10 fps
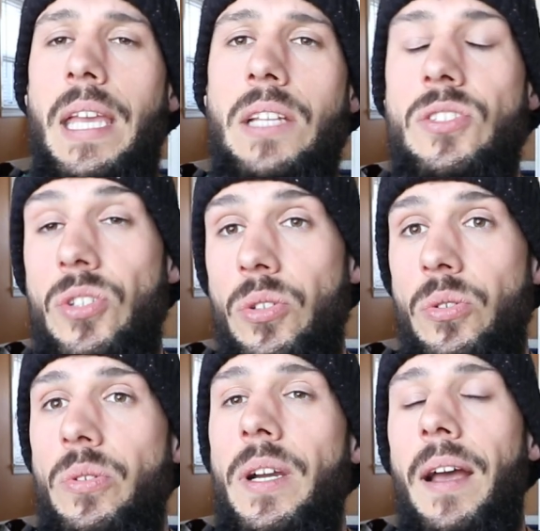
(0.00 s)

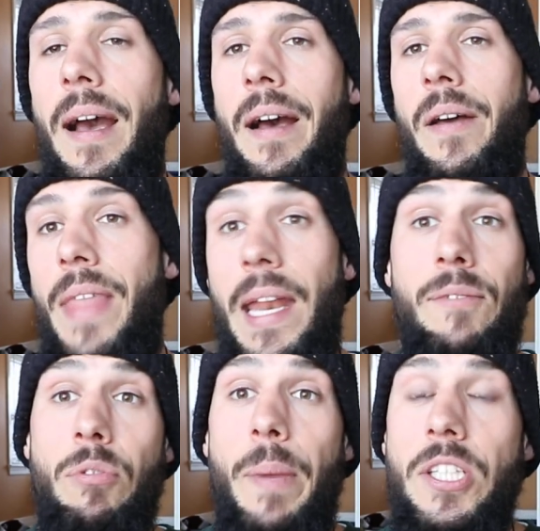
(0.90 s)
into that
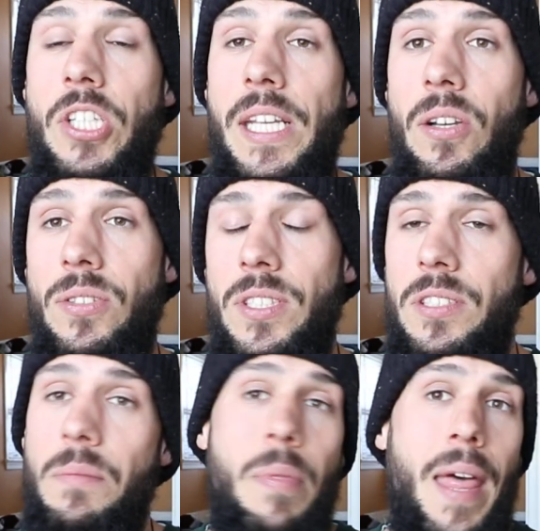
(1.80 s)
information
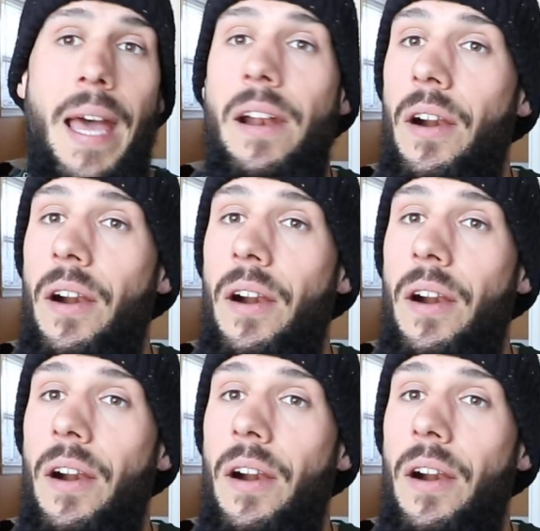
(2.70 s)
ecosystem that